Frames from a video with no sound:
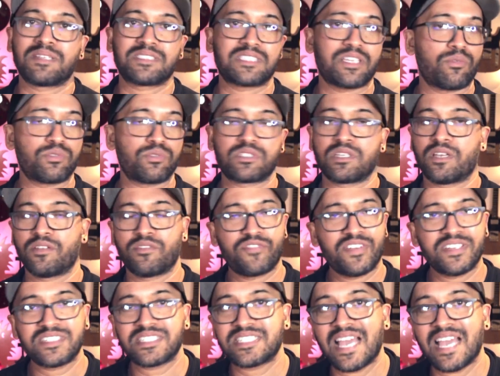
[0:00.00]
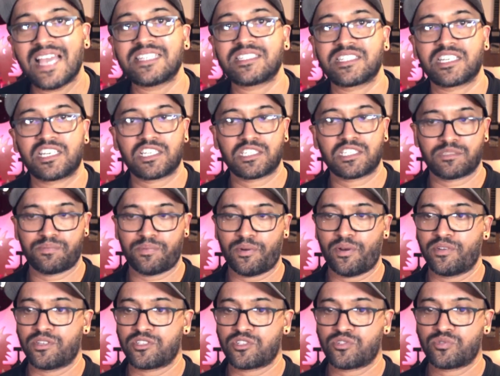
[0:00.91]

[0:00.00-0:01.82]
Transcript: That was a fantastic experience,